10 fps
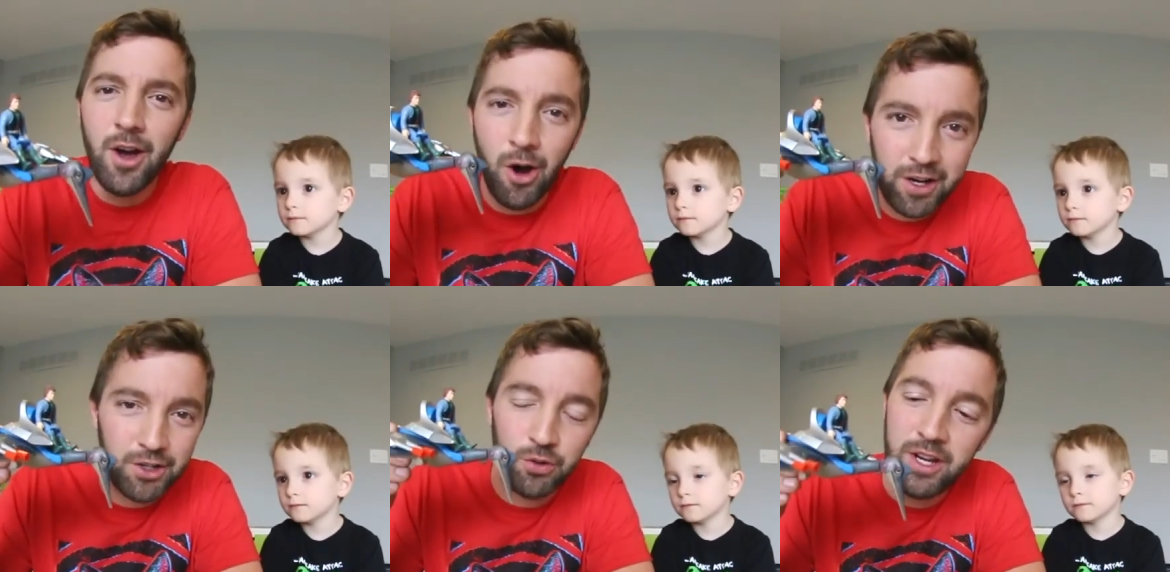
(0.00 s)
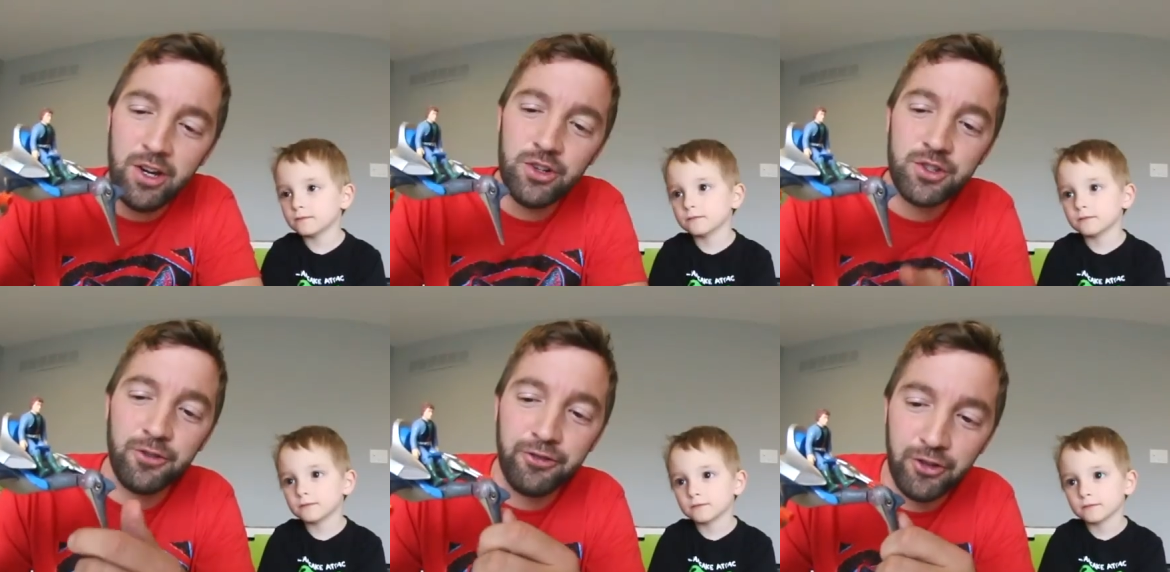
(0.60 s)
Speaker 1: Okay, so here is
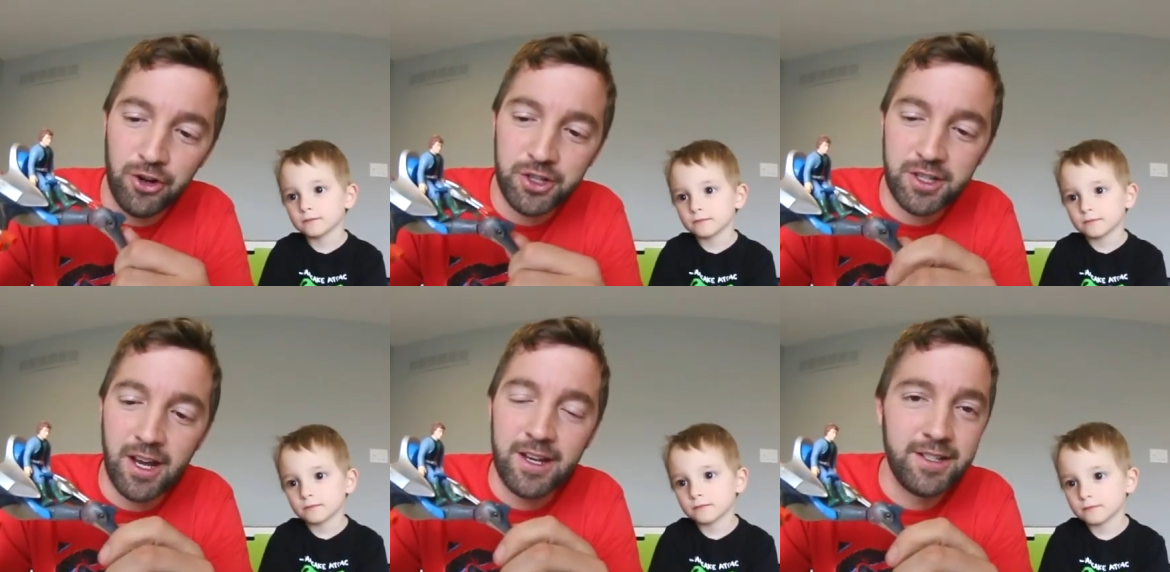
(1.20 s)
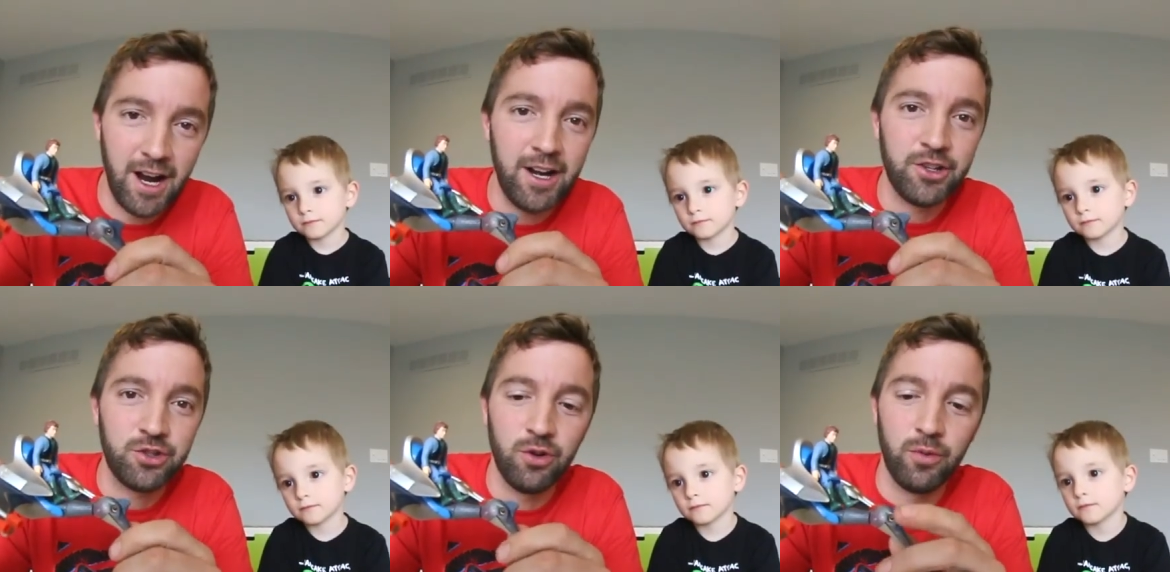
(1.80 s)
the first
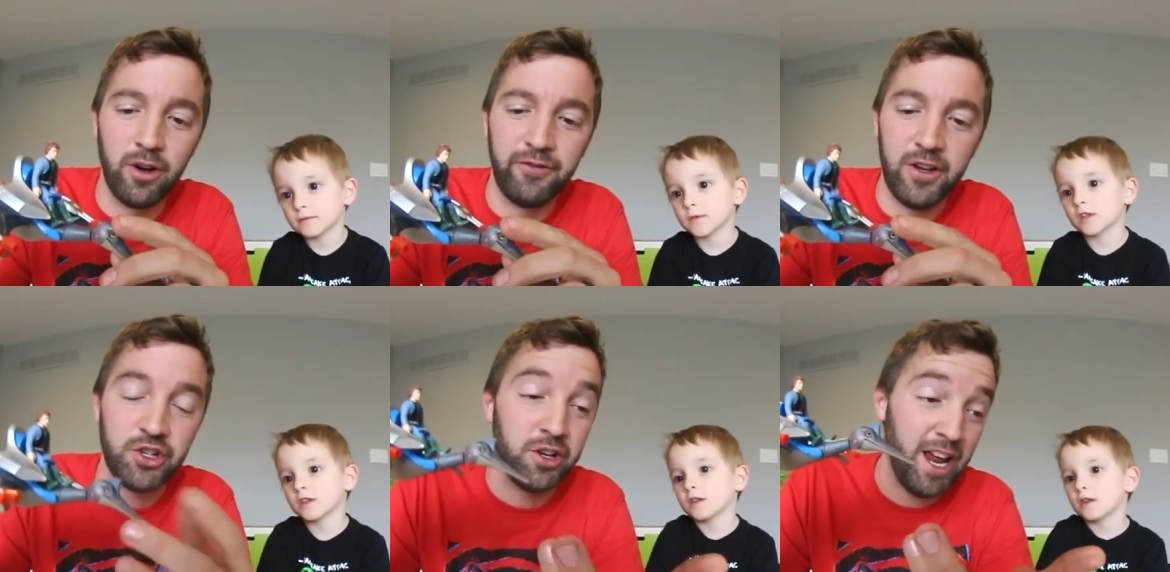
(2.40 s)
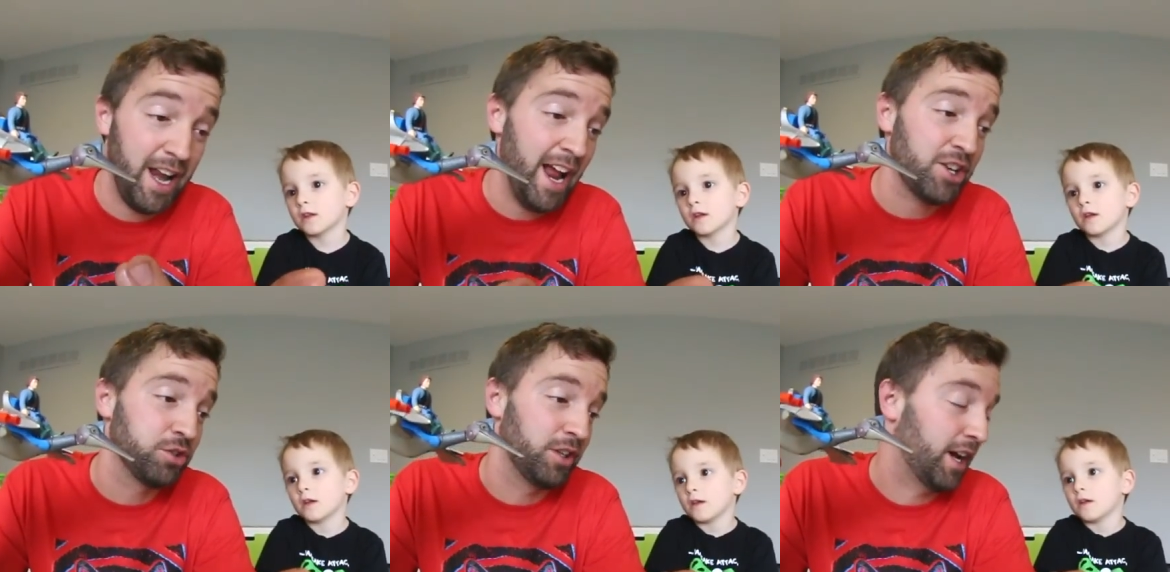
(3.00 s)
dinosaur we are featuring, and
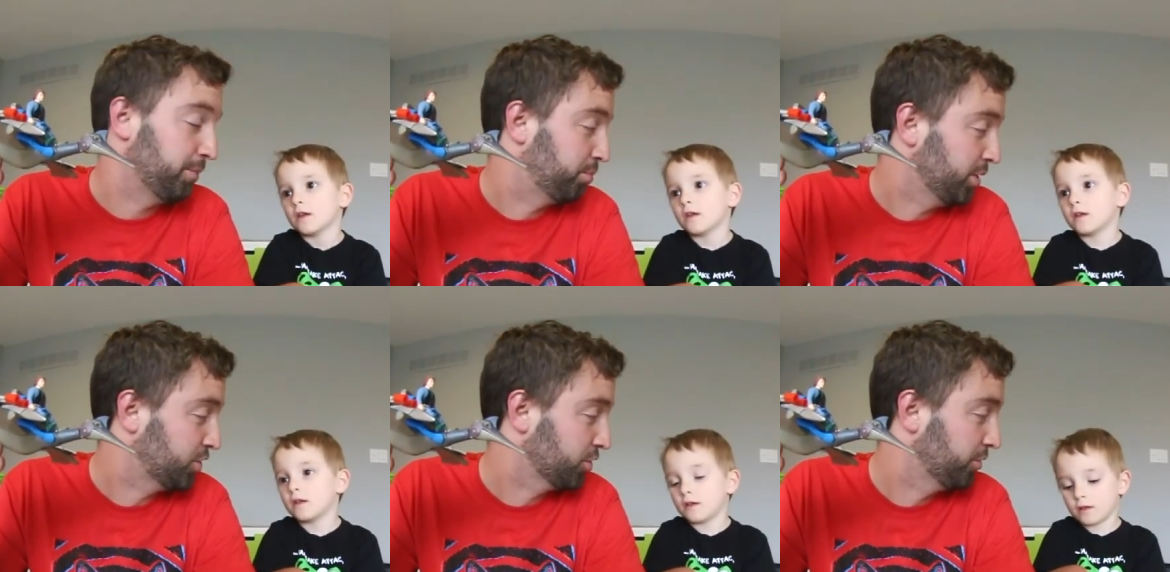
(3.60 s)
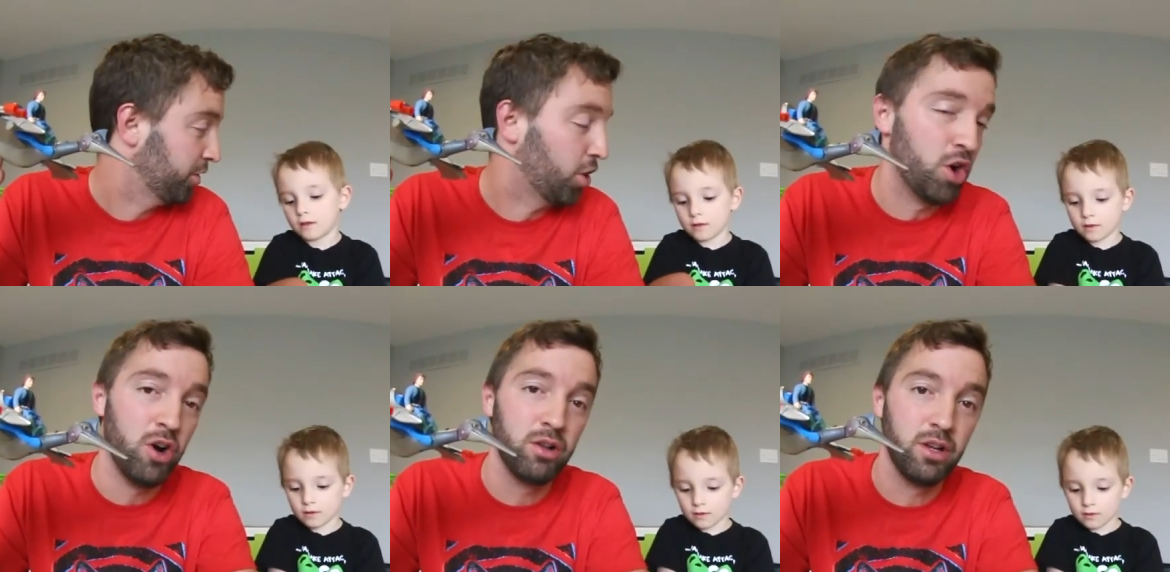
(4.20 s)
actually, I'm pretty sure that
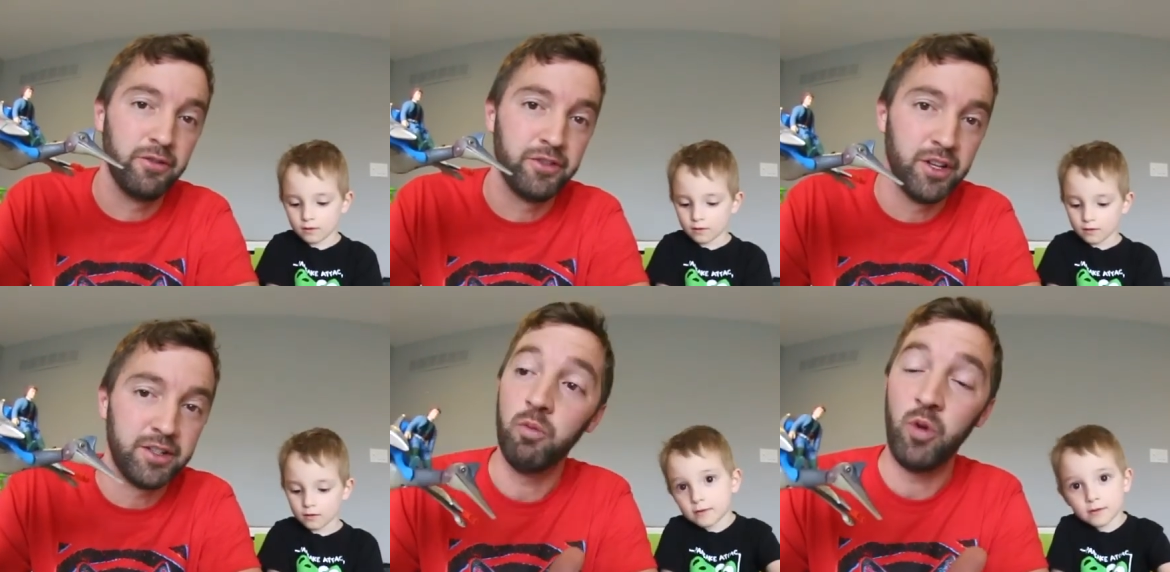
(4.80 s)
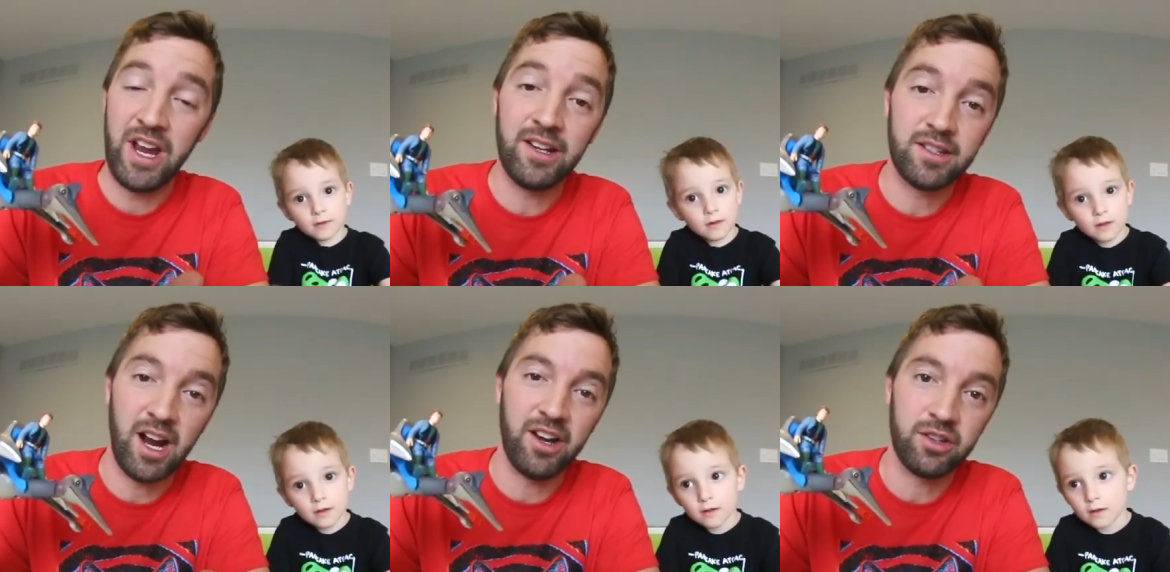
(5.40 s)
all of the winged
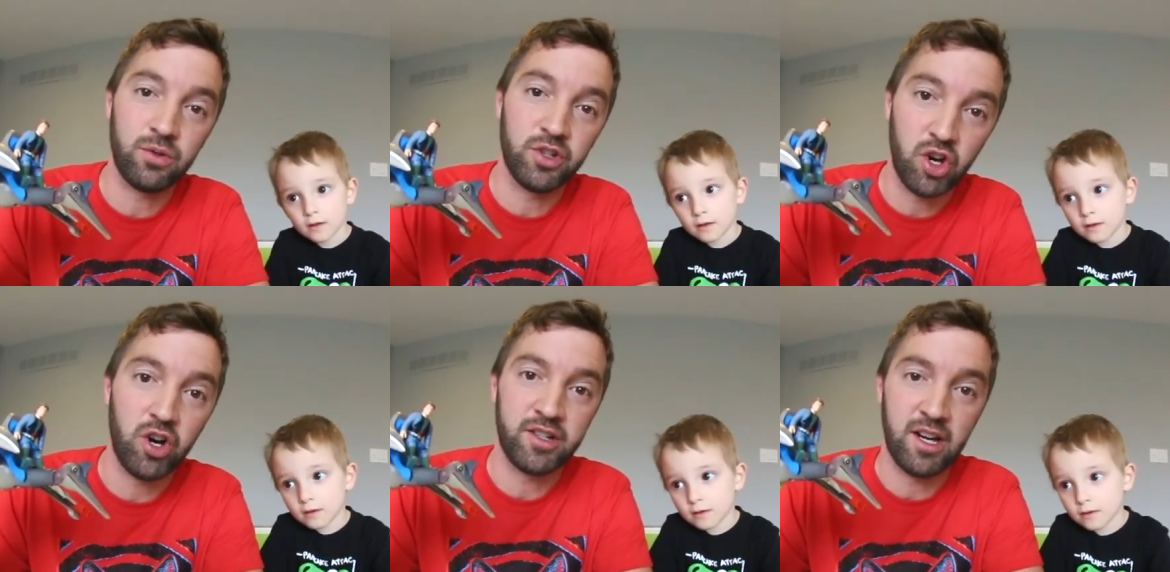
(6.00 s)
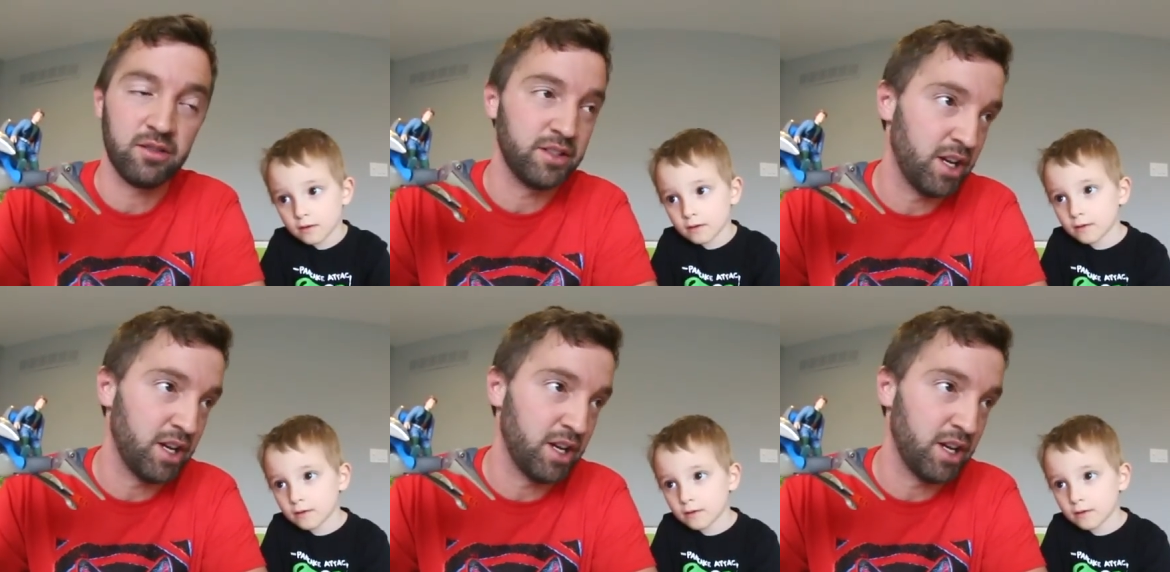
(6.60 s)
dinosaurs aren't technically